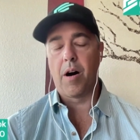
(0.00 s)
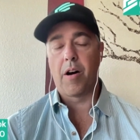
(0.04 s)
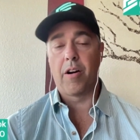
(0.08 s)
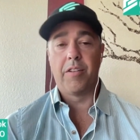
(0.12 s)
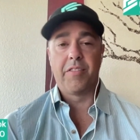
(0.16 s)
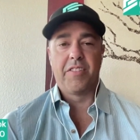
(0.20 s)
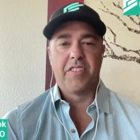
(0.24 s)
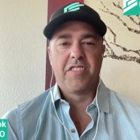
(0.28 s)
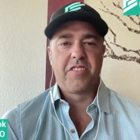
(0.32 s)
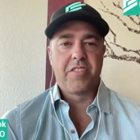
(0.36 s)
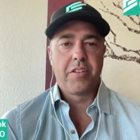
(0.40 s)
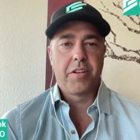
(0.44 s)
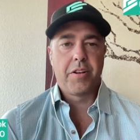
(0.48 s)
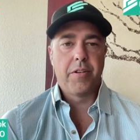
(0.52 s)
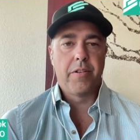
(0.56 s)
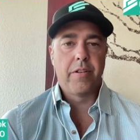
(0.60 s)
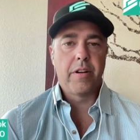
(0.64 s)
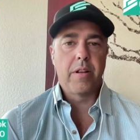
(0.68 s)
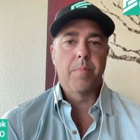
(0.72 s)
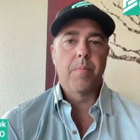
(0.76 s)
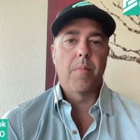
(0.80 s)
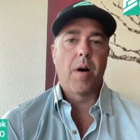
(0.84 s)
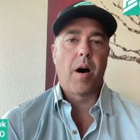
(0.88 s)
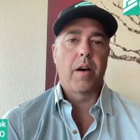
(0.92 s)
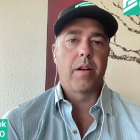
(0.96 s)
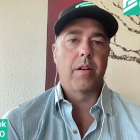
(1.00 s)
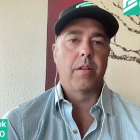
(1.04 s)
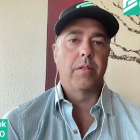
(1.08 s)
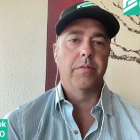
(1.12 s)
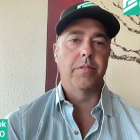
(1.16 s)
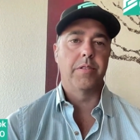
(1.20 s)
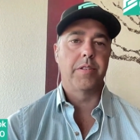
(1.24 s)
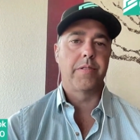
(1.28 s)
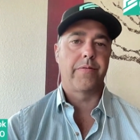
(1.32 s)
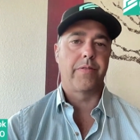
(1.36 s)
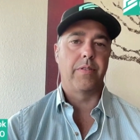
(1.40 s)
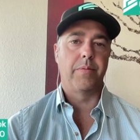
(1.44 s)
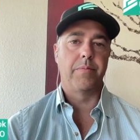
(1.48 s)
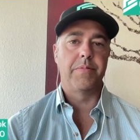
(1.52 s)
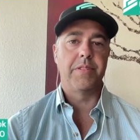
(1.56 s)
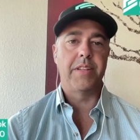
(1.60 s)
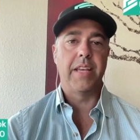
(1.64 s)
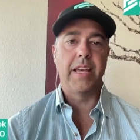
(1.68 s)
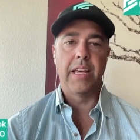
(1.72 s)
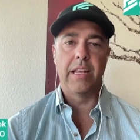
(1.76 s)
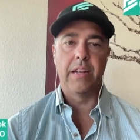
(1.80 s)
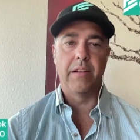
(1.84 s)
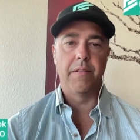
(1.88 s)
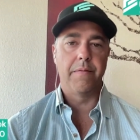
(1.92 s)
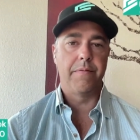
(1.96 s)
or the security model is from
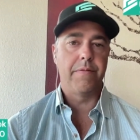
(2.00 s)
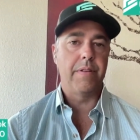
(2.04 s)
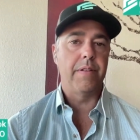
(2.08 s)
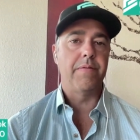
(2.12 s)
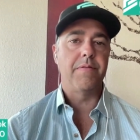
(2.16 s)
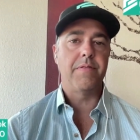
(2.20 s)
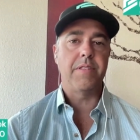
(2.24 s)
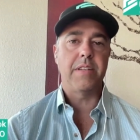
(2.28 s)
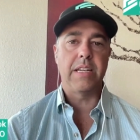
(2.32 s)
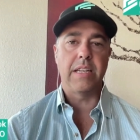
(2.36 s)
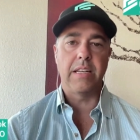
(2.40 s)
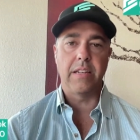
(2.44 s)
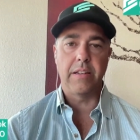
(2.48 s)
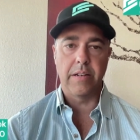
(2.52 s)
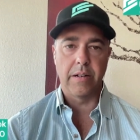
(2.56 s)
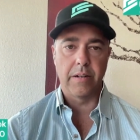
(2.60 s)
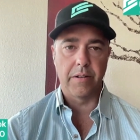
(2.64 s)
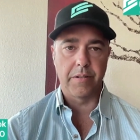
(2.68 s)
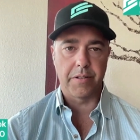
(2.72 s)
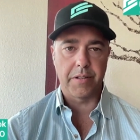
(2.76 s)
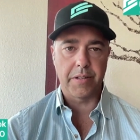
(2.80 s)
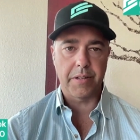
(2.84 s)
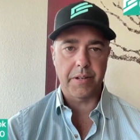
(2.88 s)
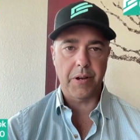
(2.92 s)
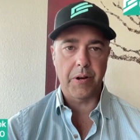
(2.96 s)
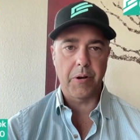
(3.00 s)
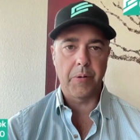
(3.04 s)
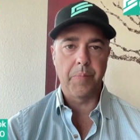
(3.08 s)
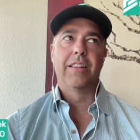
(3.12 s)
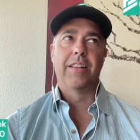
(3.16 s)
10, 15 years ago.